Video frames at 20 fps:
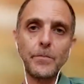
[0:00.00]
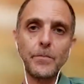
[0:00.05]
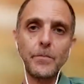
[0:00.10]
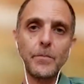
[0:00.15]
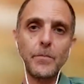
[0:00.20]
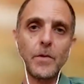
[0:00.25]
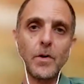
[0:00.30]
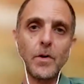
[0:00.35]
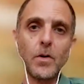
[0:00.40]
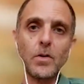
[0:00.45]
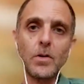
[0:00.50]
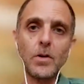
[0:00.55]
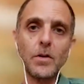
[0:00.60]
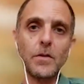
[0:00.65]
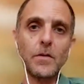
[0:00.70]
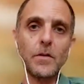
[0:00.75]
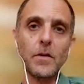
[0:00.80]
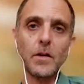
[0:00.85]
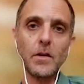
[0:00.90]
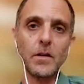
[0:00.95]
The only
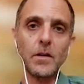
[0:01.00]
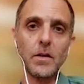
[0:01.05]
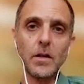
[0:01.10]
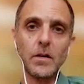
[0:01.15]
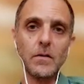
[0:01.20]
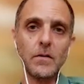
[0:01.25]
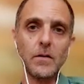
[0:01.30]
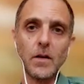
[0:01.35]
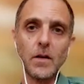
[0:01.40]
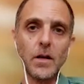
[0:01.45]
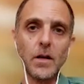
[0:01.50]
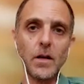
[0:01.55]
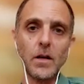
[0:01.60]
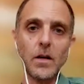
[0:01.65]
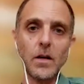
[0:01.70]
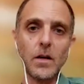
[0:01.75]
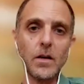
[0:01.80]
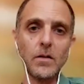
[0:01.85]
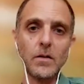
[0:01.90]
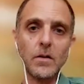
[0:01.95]
thing
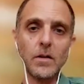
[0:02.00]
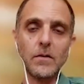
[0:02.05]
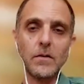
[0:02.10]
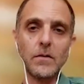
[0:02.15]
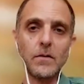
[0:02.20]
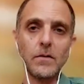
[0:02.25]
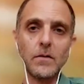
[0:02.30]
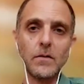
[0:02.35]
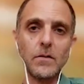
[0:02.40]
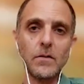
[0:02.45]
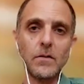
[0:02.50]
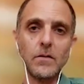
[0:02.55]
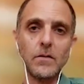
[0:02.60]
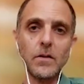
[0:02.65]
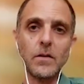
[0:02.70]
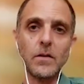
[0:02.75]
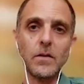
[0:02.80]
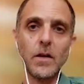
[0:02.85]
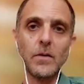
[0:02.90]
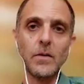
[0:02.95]
that
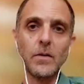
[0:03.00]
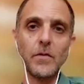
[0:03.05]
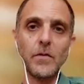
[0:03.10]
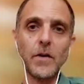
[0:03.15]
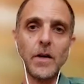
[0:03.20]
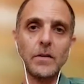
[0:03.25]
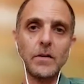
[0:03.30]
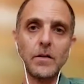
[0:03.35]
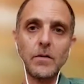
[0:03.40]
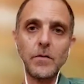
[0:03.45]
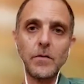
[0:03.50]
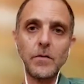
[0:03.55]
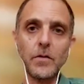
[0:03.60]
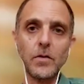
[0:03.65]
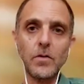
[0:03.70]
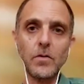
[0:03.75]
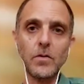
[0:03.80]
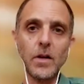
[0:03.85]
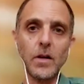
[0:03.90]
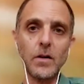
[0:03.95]
I'm fighting for
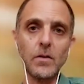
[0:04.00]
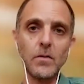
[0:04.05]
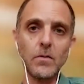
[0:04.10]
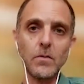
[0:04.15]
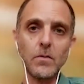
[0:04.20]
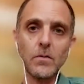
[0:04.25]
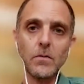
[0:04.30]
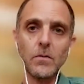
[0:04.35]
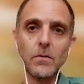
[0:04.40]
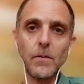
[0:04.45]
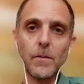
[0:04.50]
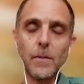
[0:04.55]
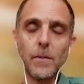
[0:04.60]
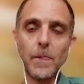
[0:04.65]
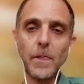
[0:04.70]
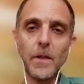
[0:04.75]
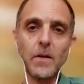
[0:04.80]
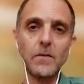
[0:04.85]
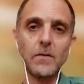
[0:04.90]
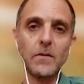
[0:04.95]
now
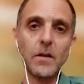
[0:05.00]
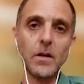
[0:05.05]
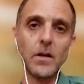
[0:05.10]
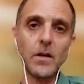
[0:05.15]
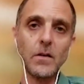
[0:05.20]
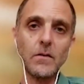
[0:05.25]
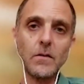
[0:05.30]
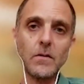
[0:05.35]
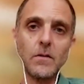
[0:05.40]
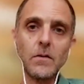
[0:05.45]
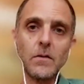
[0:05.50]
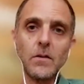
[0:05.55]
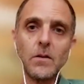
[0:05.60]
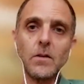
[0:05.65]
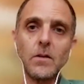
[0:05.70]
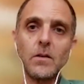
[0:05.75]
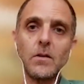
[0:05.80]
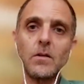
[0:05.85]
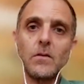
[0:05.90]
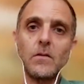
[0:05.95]
these days
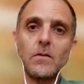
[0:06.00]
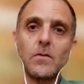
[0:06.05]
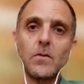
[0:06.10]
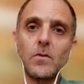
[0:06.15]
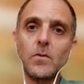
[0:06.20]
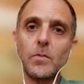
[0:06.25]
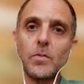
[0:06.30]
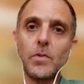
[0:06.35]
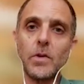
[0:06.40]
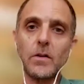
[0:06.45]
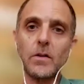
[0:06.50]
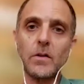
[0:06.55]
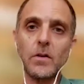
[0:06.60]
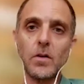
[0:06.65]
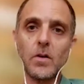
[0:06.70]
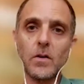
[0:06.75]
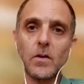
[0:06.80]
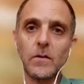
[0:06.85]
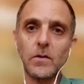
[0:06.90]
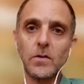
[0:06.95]
is to bring the
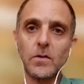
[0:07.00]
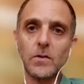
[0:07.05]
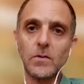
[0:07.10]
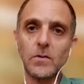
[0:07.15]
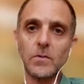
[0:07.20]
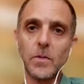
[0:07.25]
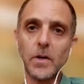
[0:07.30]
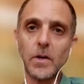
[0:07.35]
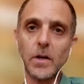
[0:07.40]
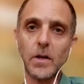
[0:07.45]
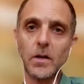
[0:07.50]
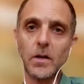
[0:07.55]
hostages back.